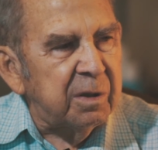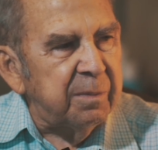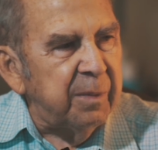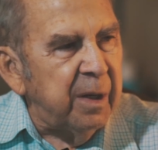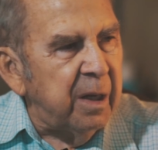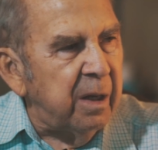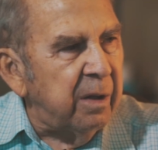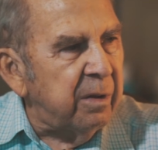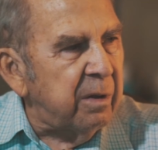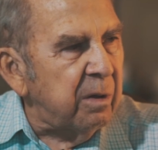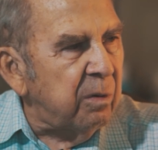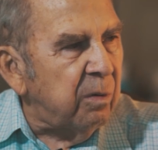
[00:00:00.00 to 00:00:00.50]

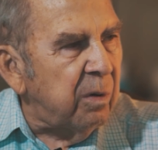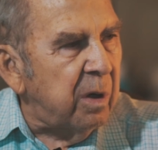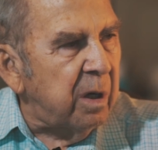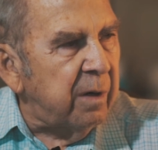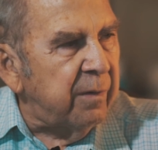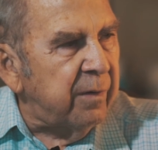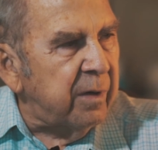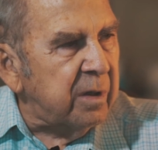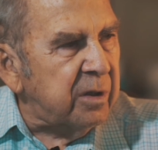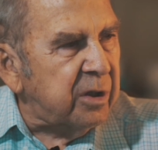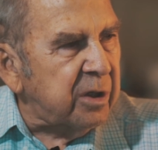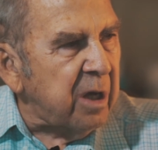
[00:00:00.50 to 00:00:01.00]
Smith or
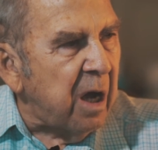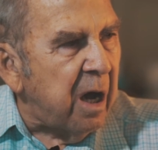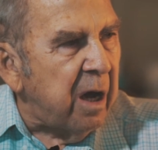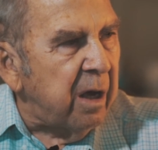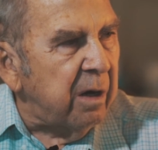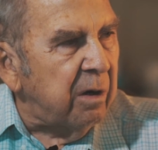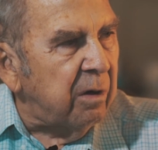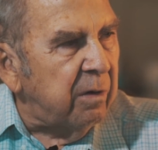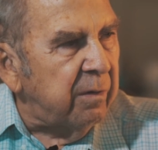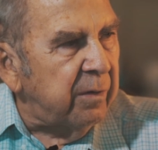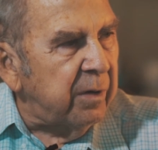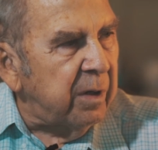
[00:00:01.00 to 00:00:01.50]
whatever,
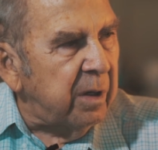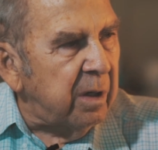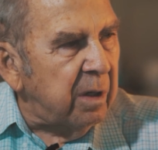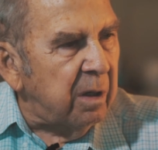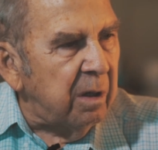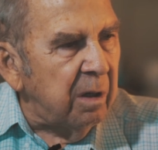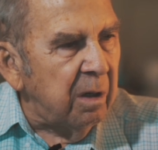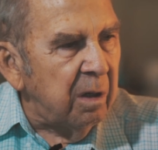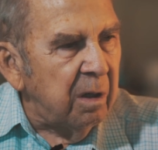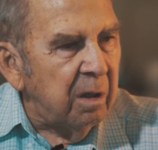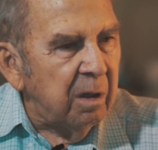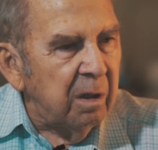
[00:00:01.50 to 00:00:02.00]
Scott over
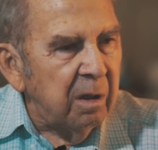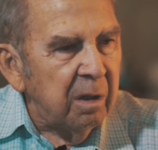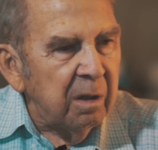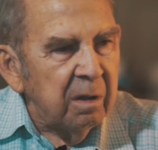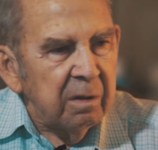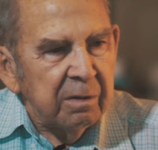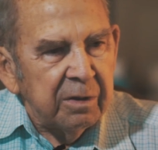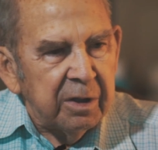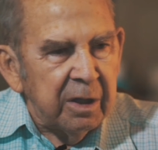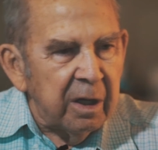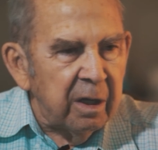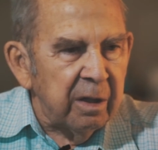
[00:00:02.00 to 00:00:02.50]
here
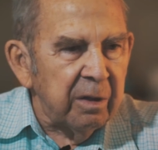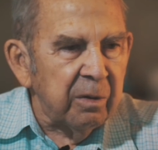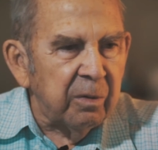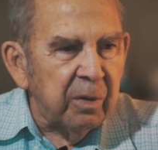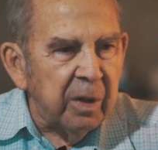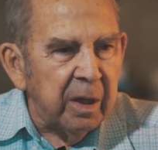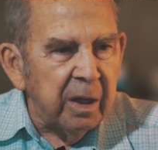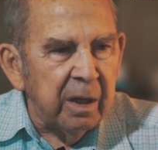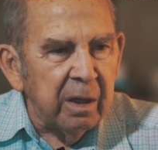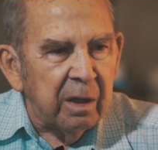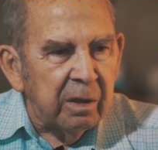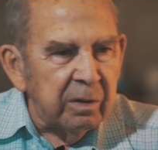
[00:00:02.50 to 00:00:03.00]
the other
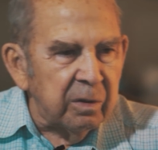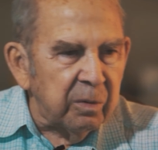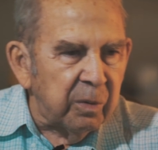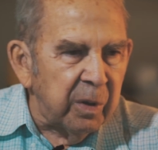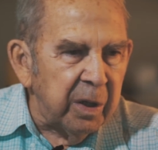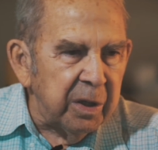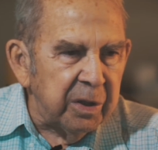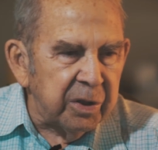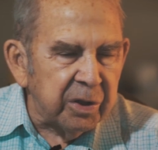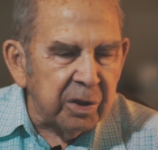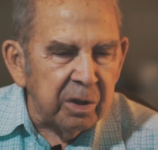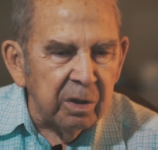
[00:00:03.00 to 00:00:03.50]
way on the
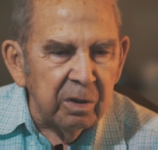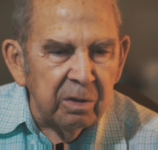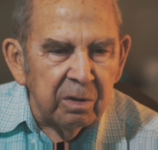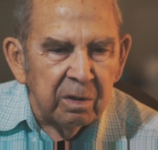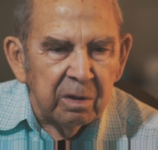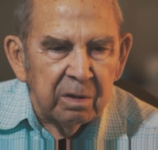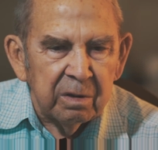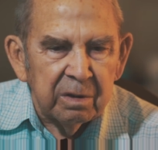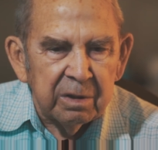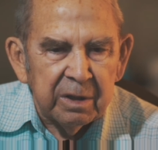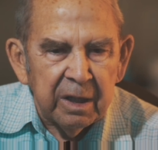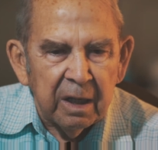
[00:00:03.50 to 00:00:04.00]
way to
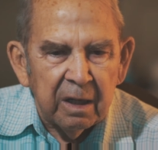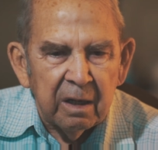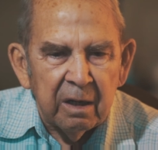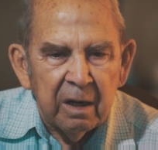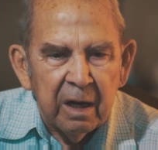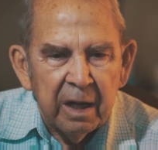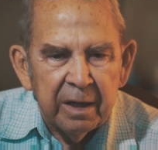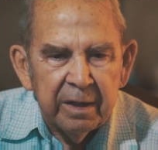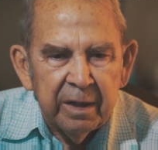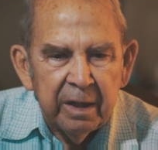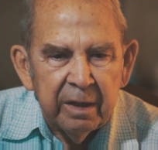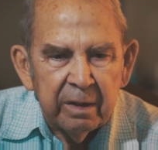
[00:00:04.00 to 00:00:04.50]
school and tell her
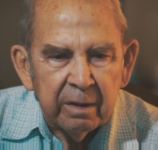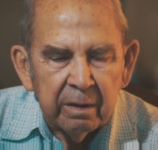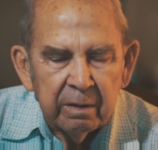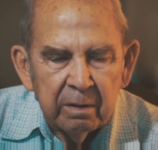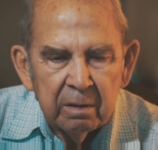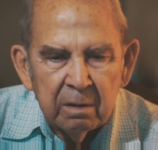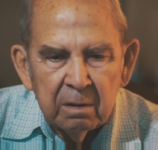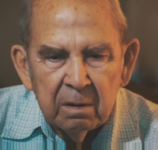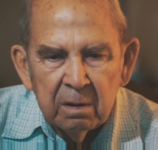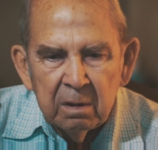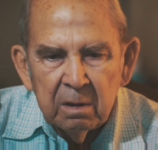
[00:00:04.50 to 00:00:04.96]
I need her?